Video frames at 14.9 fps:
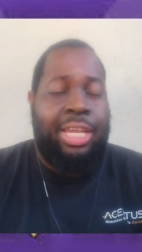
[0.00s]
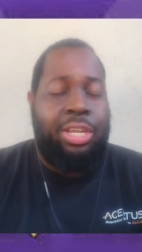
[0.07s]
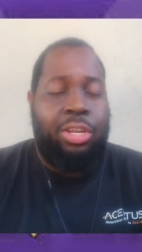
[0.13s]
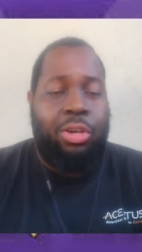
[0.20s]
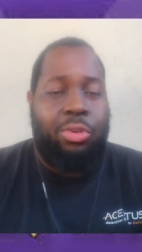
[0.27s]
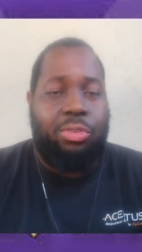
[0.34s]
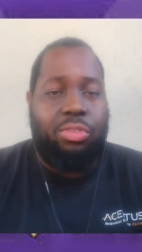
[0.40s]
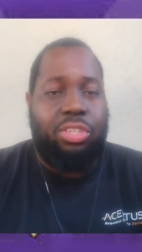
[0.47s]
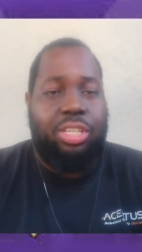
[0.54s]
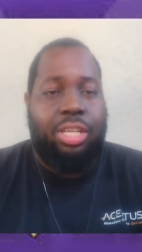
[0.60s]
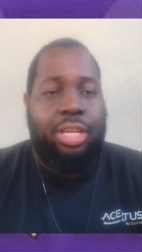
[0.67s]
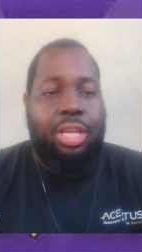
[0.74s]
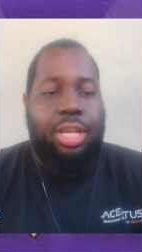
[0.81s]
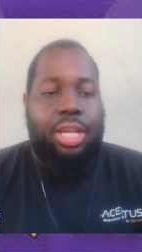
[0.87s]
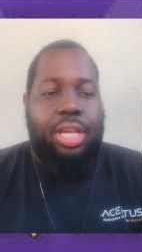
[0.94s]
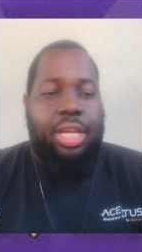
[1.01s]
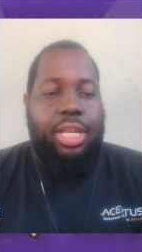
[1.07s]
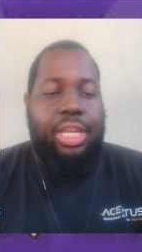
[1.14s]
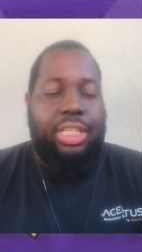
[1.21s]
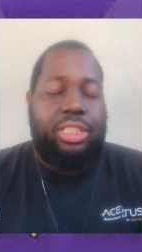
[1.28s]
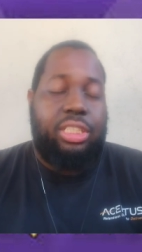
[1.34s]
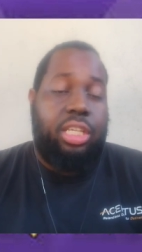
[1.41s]
You know,
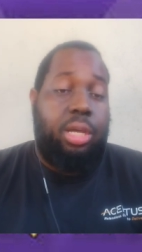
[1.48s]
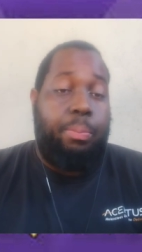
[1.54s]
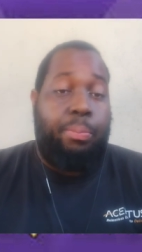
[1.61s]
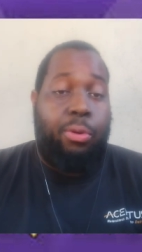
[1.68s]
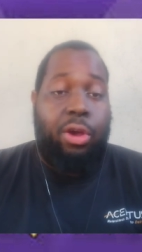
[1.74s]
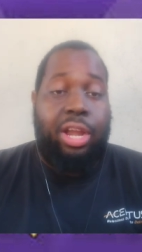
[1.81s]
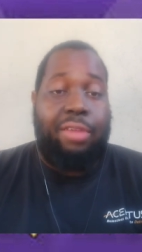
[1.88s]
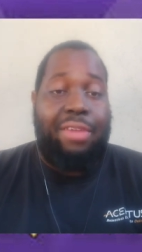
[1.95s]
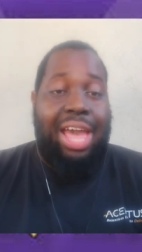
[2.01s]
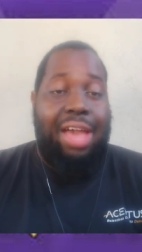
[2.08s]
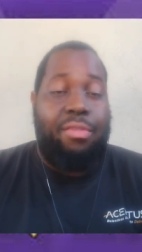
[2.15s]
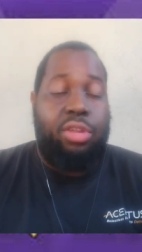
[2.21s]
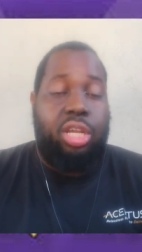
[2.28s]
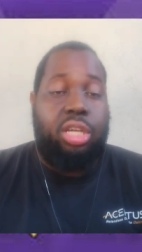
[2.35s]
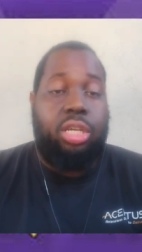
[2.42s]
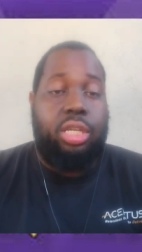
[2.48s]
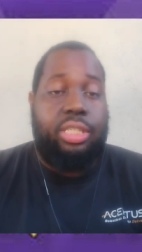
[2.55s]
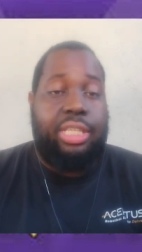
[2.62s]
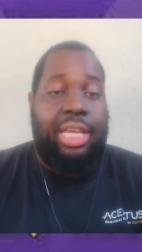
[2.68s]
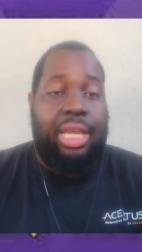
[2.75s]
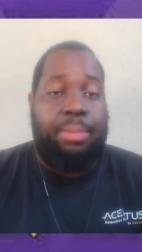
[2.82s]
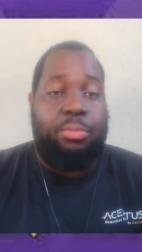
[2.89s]
this is the good part of having a good
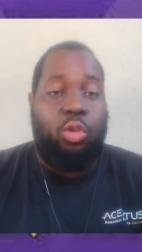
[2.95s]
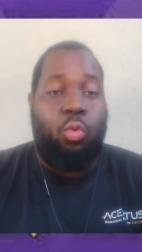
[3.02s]
team.